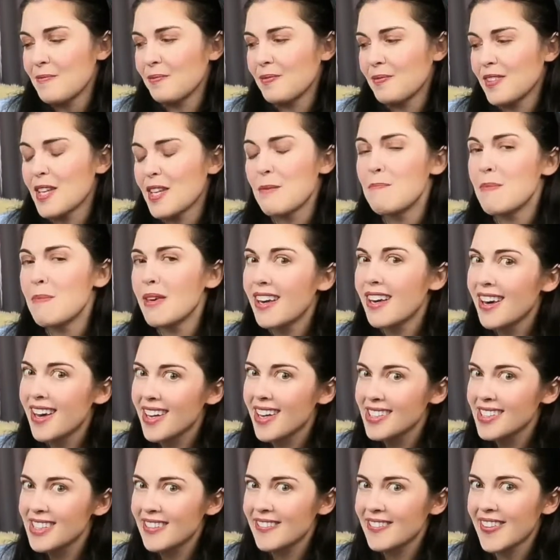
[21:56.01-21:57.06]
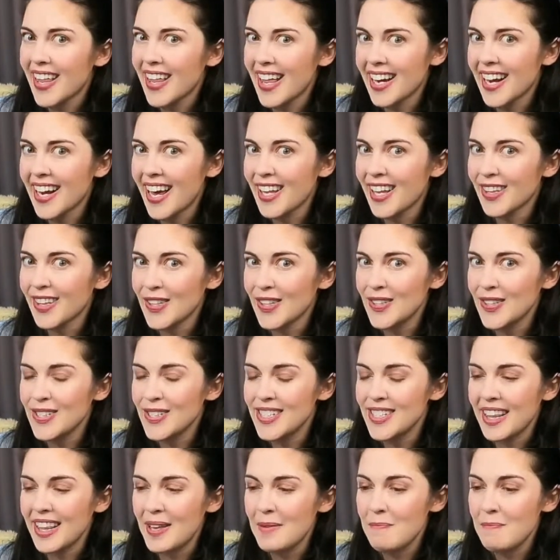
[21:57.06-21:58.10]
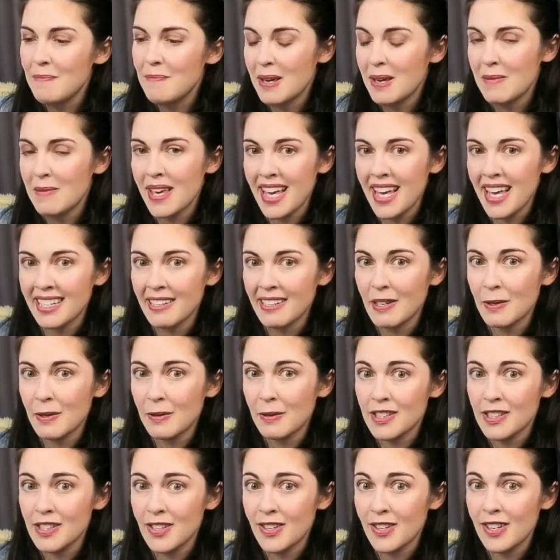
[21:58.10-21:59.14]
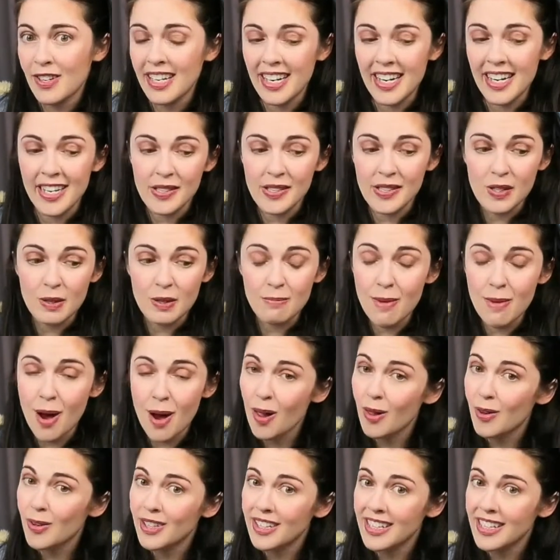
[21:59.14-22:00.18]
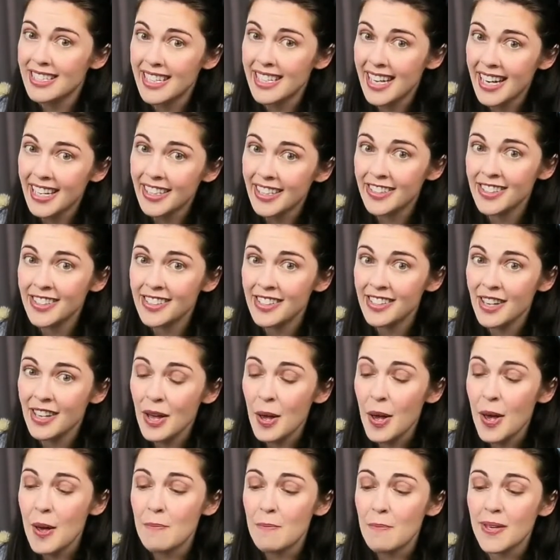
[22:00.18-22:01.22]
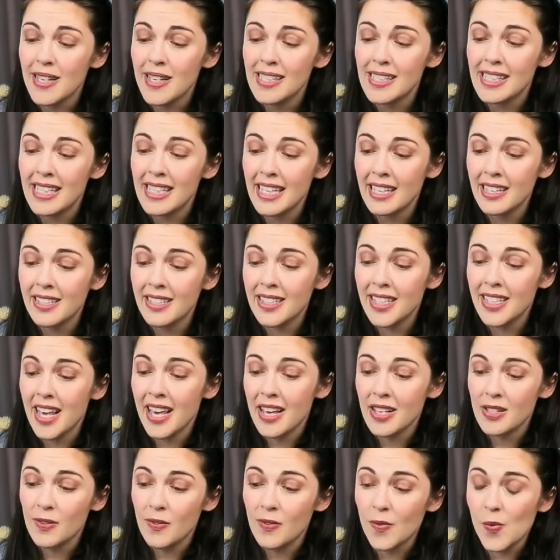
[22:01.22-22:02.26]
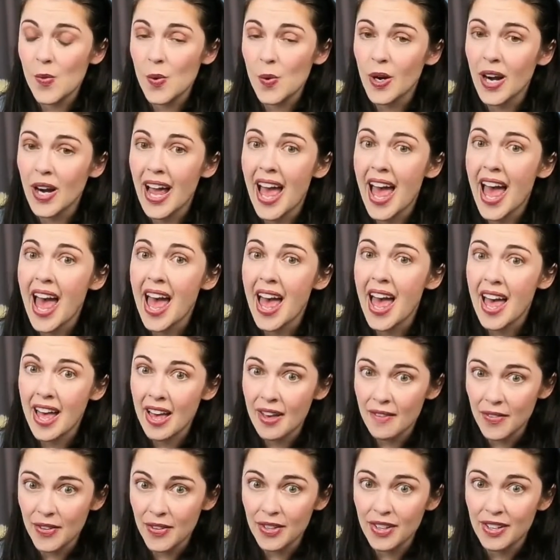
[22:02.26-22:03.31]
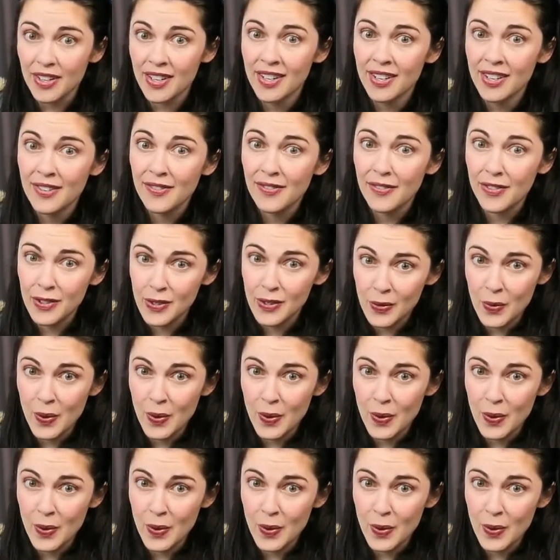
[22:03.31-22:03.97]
Because of that, I learned that maybe I need to start getting smaller containers because it takes forever for soy